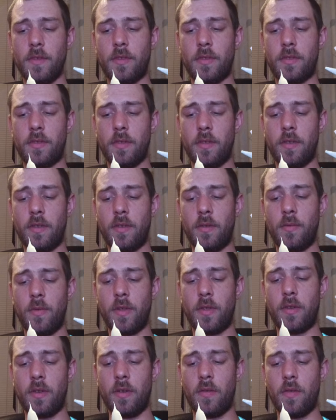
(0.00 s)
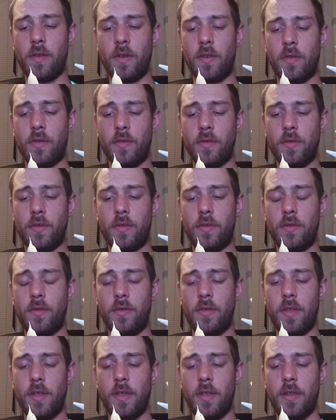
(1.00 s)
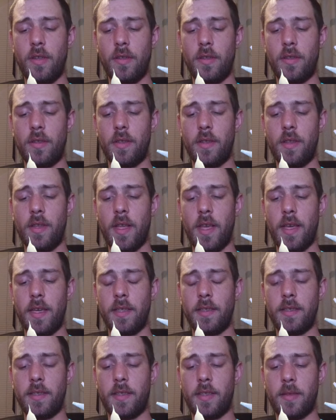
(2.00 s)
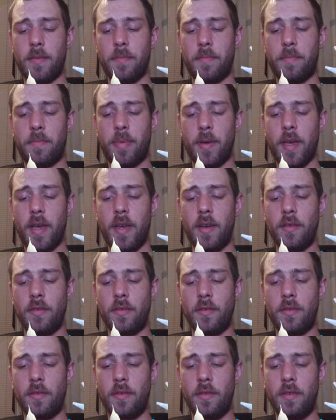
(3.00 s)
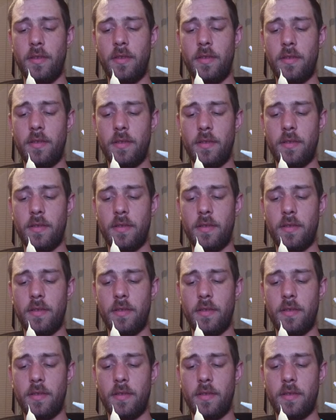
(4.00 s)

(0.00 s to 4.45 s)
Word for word: So we're going on to the next battle.